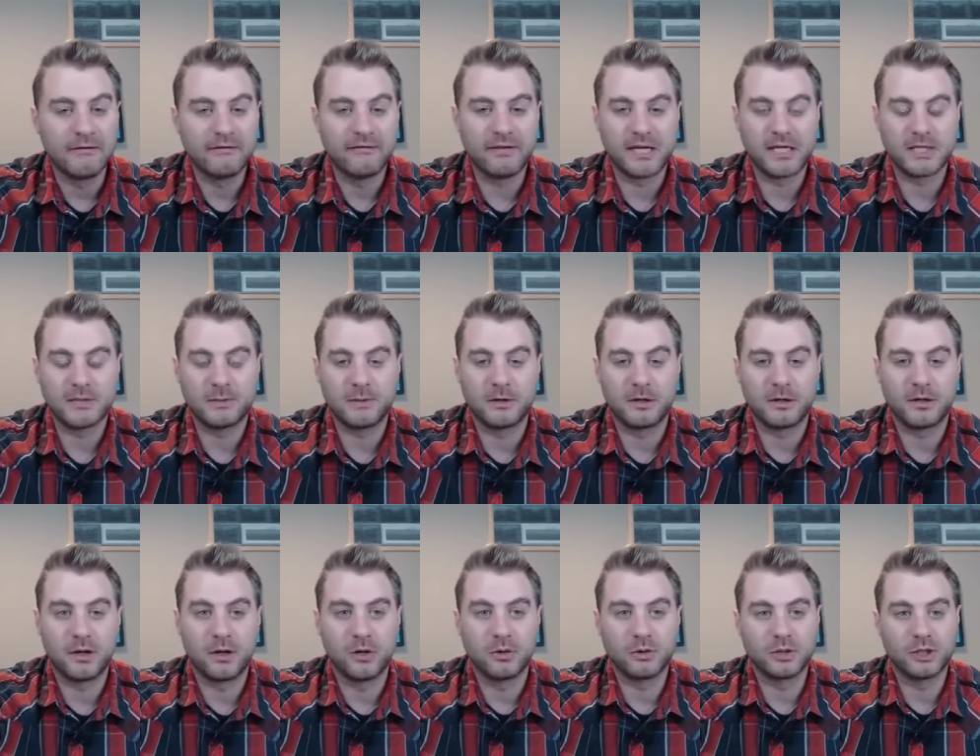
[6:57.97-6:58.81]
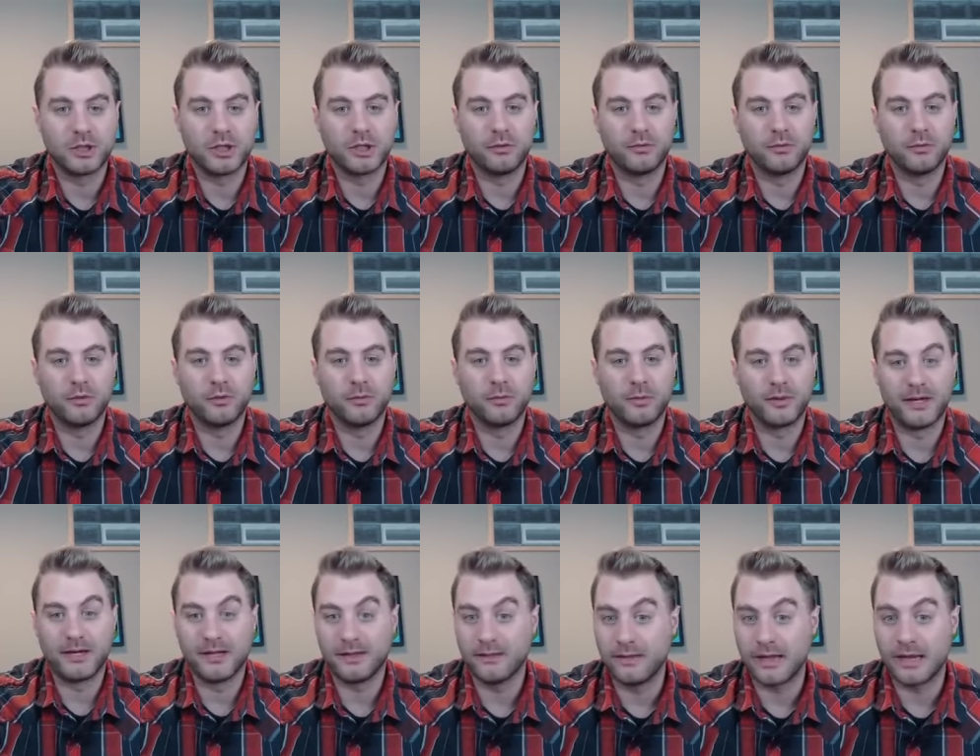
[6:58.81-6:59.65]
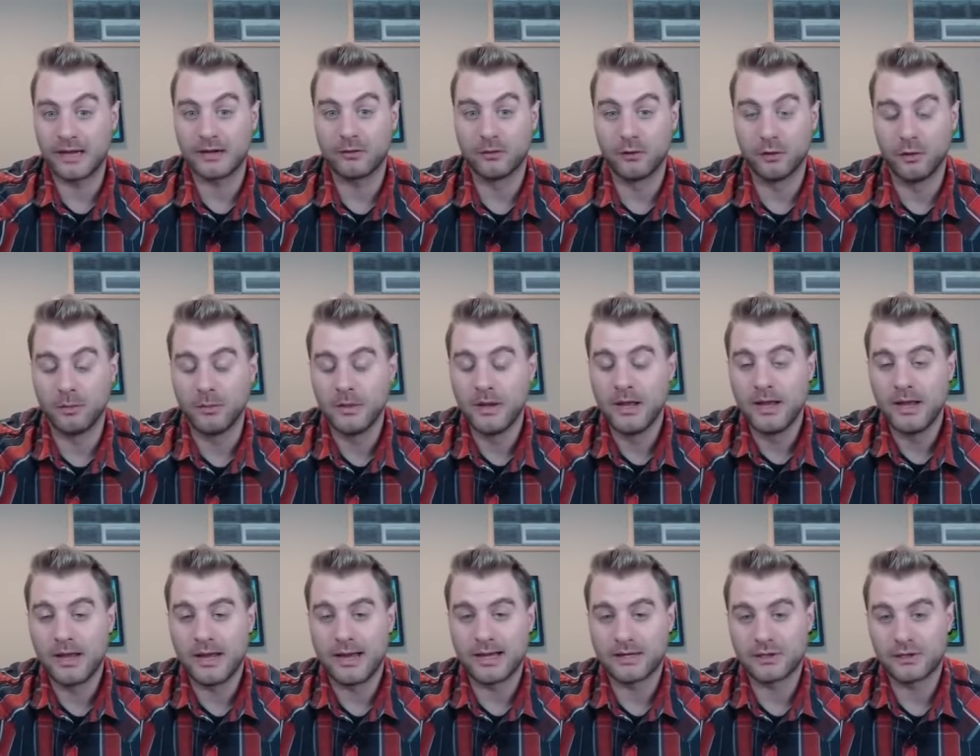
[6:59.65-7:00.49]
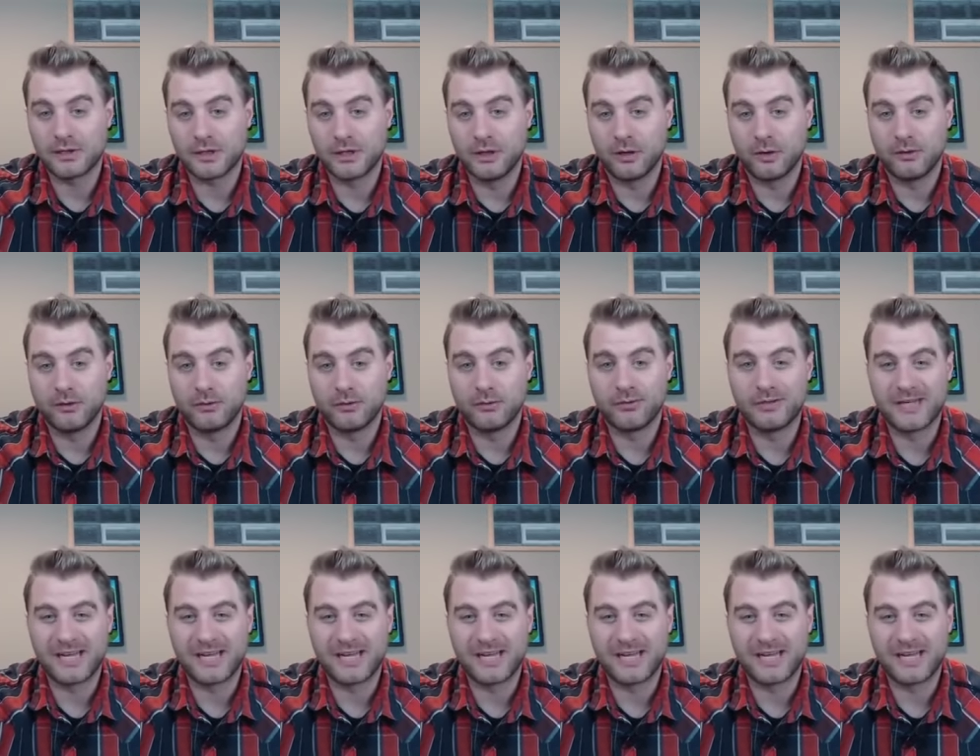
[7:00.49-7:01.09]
Facebook coaching group. And in that group, I actually go through